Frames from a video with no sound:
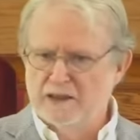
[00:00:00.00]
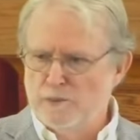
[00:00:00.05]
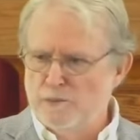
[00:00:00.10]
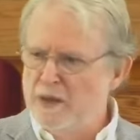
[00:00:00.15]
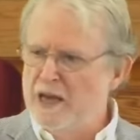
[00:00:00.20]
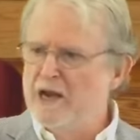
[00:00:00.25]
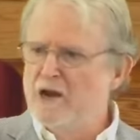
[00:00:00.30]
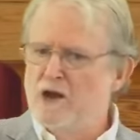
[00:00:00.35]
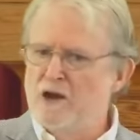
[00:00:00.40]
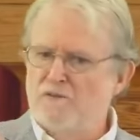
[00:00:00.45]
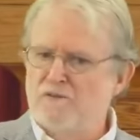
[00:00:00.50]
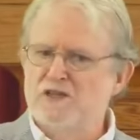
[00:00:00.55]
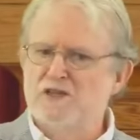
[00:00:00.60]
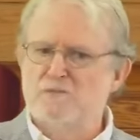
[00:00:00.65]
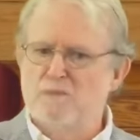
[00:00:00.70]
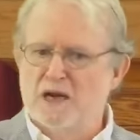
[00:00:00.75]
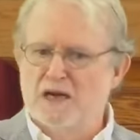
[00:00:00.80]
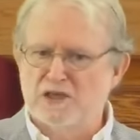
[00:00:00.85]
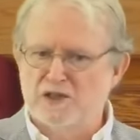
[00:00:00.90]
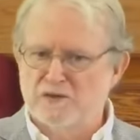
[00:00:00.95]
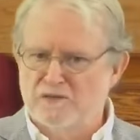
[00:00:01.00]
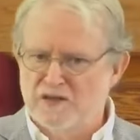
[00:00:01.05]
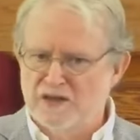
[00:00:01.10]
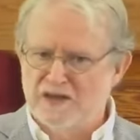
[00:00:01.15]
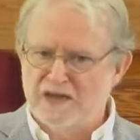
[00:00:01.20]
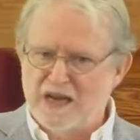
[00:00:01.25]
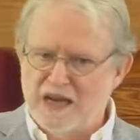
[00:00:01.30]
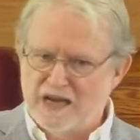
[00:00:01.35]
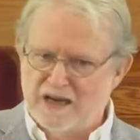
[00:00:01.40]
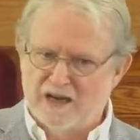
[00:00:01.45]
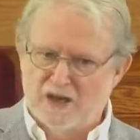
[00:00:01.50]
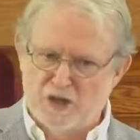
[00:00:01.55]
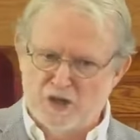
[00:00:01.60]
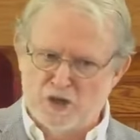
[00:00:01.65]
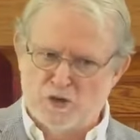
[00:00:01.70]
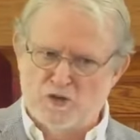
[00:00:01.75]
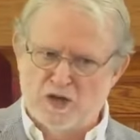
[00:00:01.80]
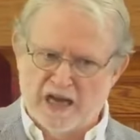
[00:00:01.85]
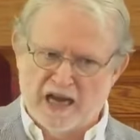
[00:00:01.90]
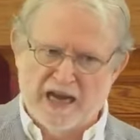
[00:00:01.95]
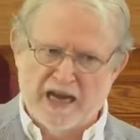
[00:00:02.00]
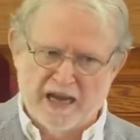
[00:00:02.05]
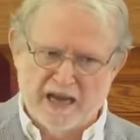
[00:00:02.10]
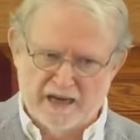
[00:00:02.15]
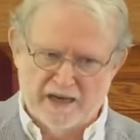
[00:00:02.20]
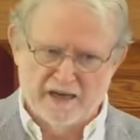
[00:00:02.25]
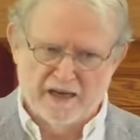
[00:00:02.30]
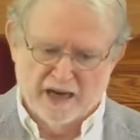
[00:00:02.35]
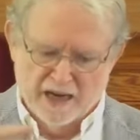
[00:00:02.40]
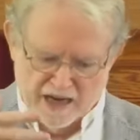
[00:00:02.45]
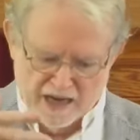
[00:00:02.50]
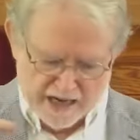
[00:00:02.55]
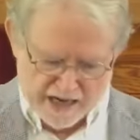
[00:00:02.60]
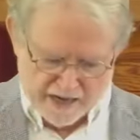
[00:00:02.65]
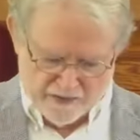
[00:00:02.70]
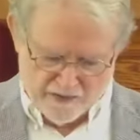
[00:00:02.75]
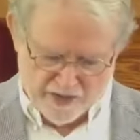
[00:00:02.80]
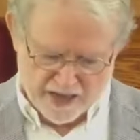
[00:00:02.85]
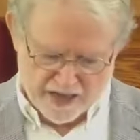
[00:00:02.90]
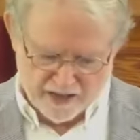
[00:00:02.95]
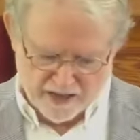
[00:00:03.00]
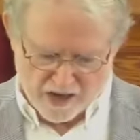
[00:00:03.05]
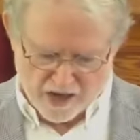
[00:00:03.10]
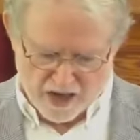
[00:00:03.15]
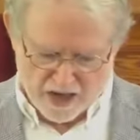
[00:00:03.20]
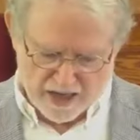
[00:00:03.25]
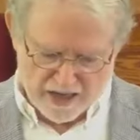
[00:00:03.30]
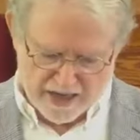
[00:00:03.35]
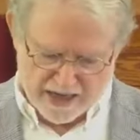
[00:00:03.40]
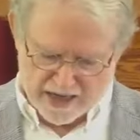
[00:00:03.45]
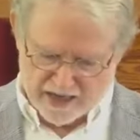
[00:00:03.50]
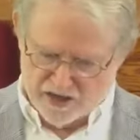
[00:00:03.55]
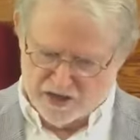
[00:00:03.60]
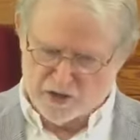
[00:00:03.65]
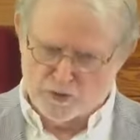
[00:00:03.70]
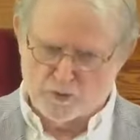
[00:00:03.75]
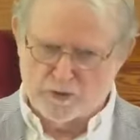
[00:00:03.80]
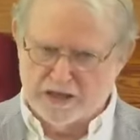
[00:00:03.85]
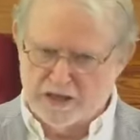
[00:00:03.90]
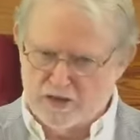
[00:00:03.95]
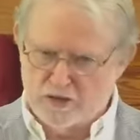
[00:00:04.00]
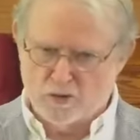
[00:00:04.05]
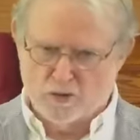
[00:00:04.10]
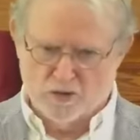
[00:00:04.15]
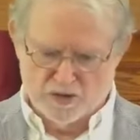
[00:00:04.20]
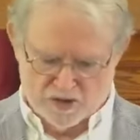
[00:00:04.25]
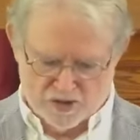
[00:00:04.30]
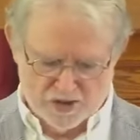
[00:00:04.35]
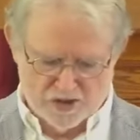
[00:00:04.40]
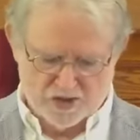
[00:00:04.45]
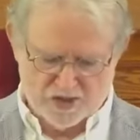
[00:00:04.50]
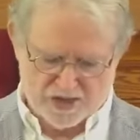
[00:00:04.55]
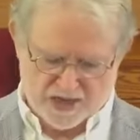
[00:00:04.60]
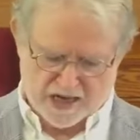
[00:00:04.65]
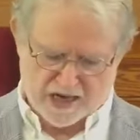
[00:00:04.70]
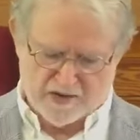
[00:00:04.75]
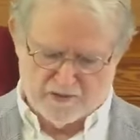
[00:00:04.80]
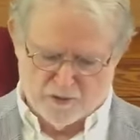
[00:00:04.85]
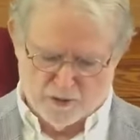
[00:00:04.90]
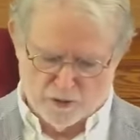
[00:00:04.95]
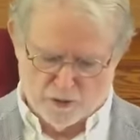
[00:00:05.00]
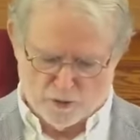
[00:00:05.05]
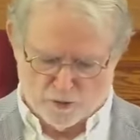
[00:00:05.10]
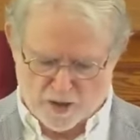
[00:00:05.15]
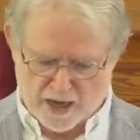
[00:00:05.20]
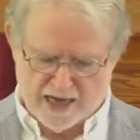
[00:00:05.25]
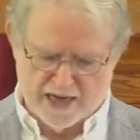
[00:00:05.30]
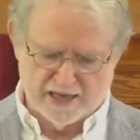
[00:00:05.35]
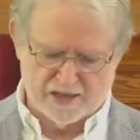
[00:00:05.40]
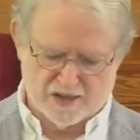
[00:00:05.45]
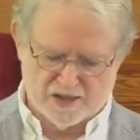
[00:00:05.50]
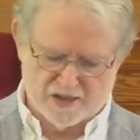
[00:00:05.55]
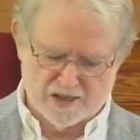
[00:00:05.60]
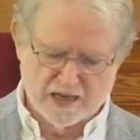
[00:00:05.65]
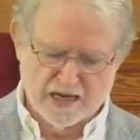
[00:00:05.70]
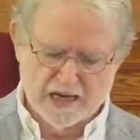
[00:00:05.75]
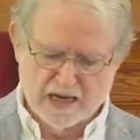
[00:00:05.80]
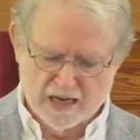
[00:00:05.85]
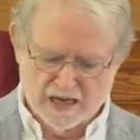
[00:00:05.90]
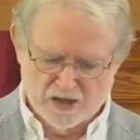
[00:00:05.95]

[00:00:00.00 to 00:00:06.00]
You pay off as much of the debt as you can, and then God has the resources to cover the rest.